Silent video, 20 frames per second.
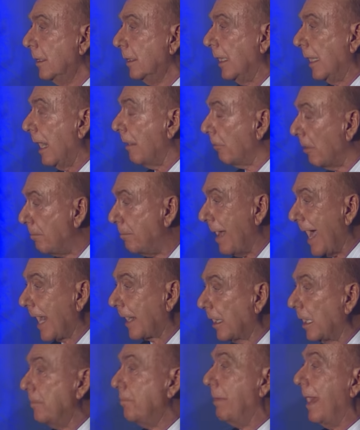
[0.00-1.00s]
And I will
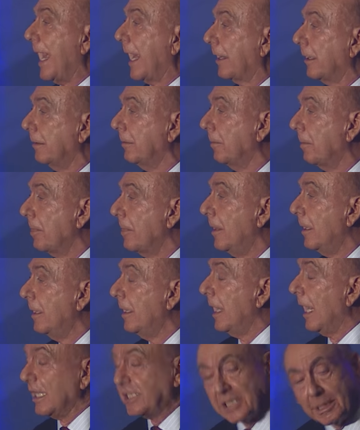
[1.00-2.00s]
battle and battle.
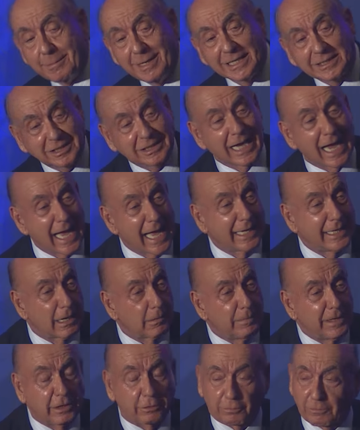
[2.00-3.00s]
And Jimmy said there'll
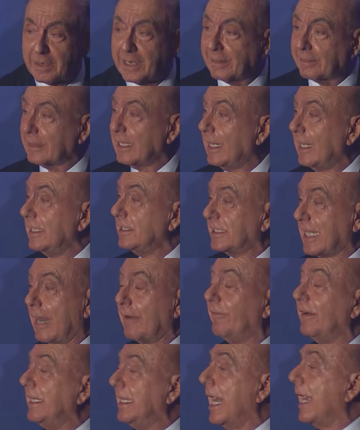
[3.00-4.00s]
be 3 things
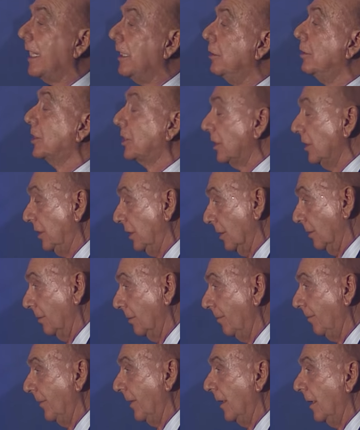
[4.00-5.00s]
every day you should do.
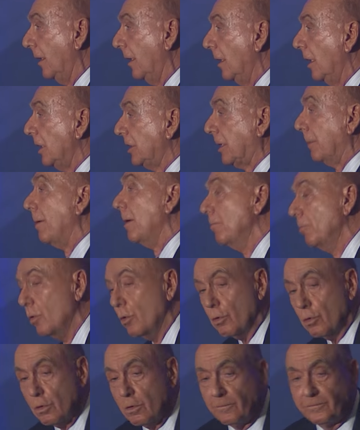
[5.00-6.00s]
Should be
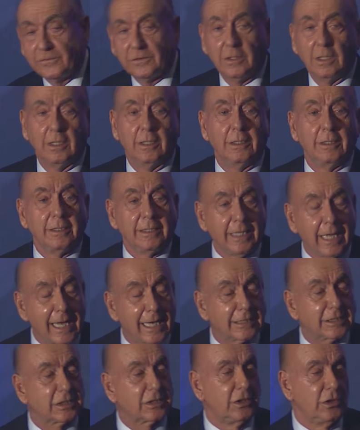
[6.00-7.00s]
moved,
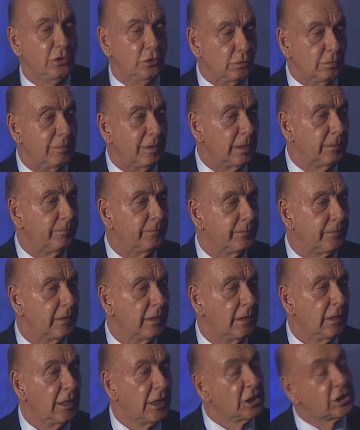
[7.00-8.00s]
yes, to humor.
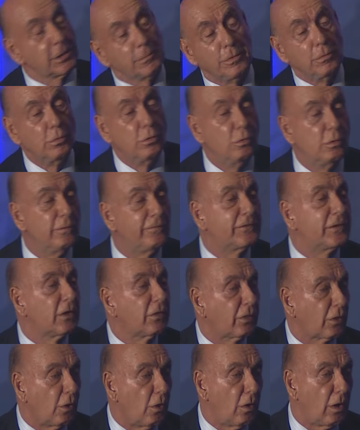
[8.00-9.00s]
Should be moved to
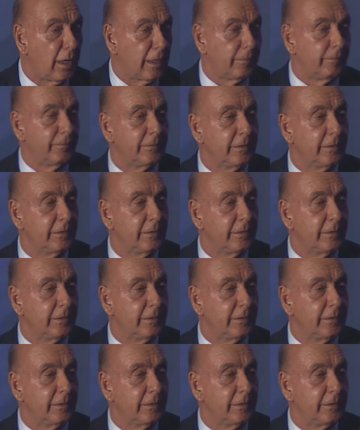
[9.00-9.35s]
thought.